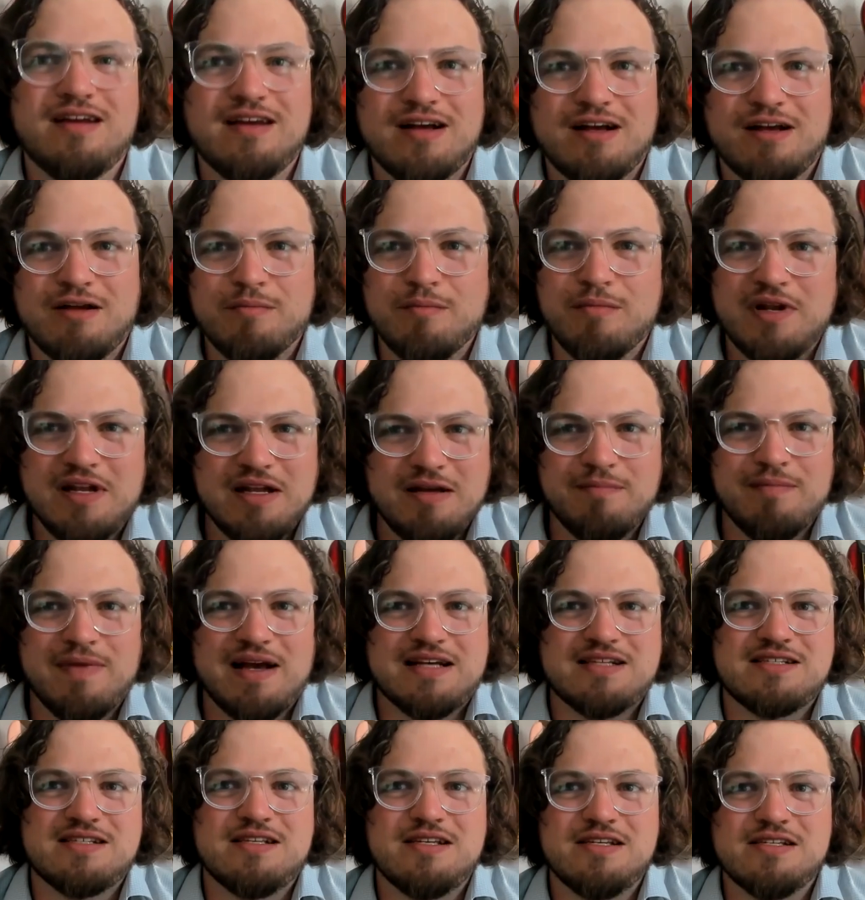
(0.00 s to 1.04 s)
complete
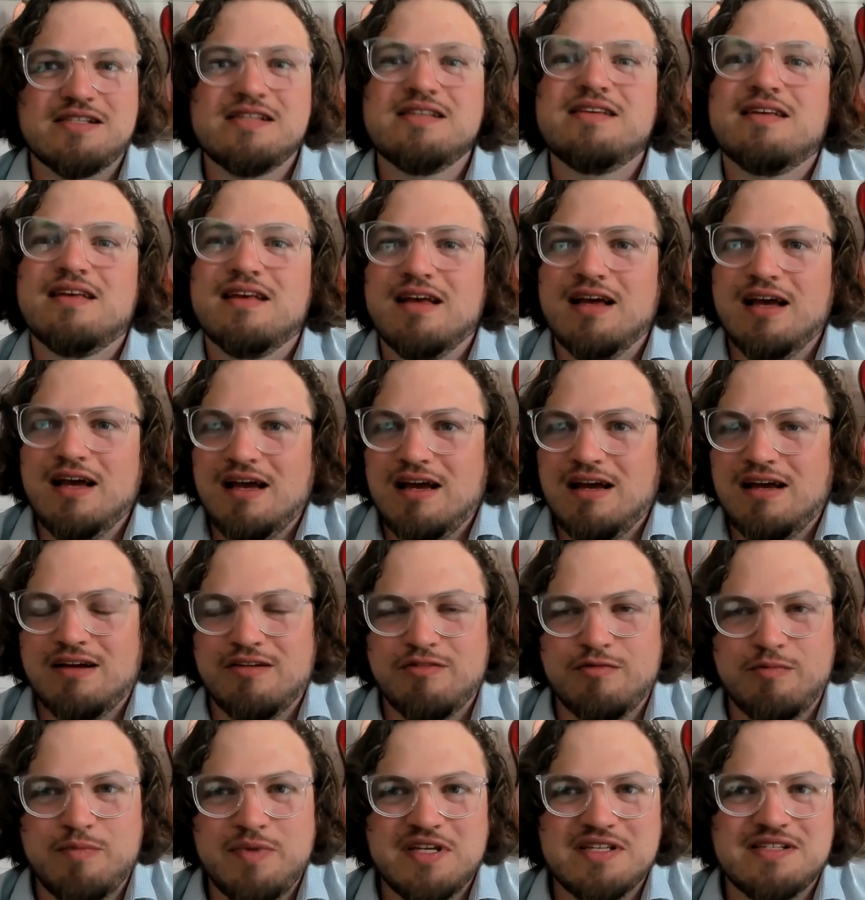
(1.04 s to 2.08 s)
master's
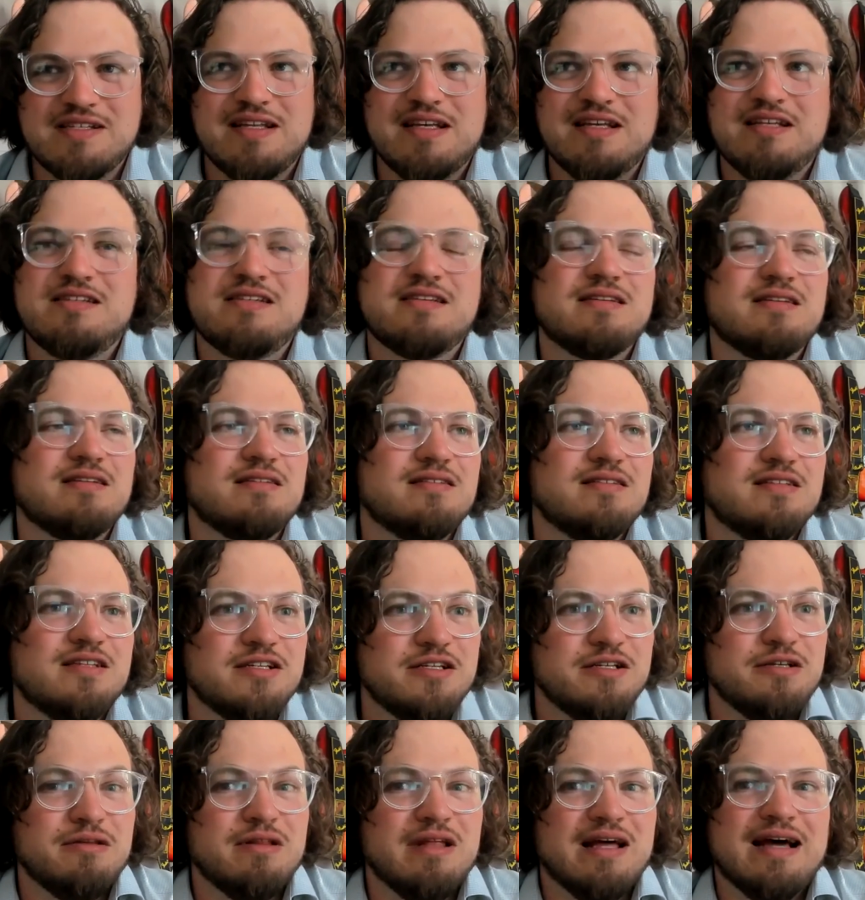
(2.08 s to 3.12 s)
of business to
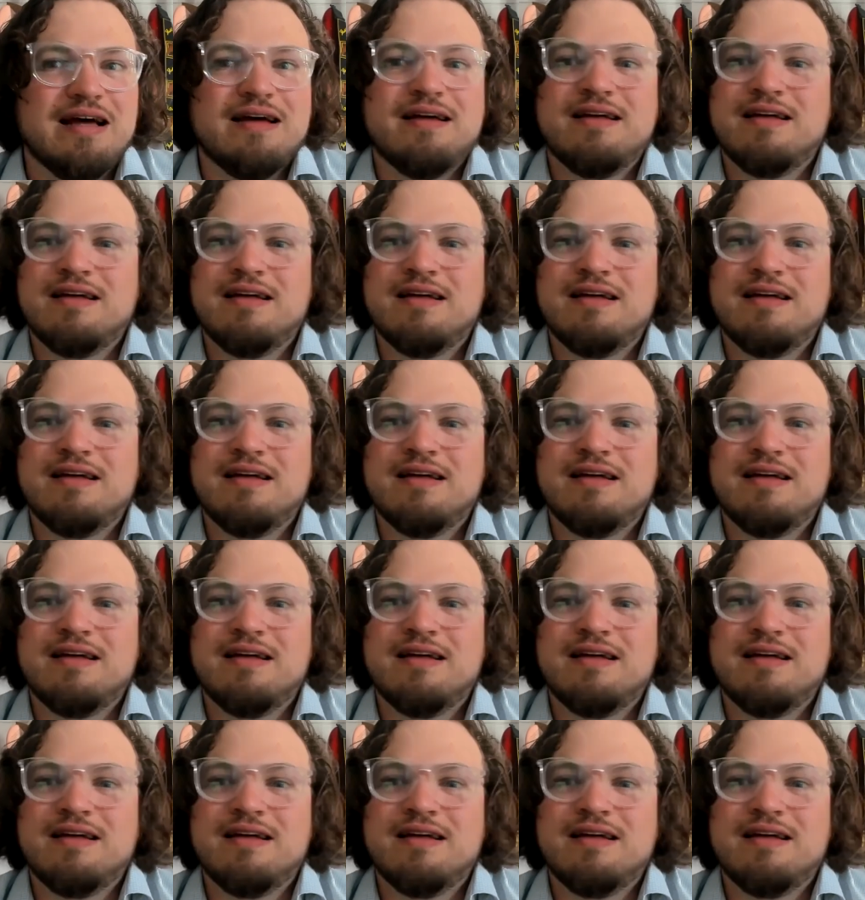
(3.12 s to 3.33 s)
do that.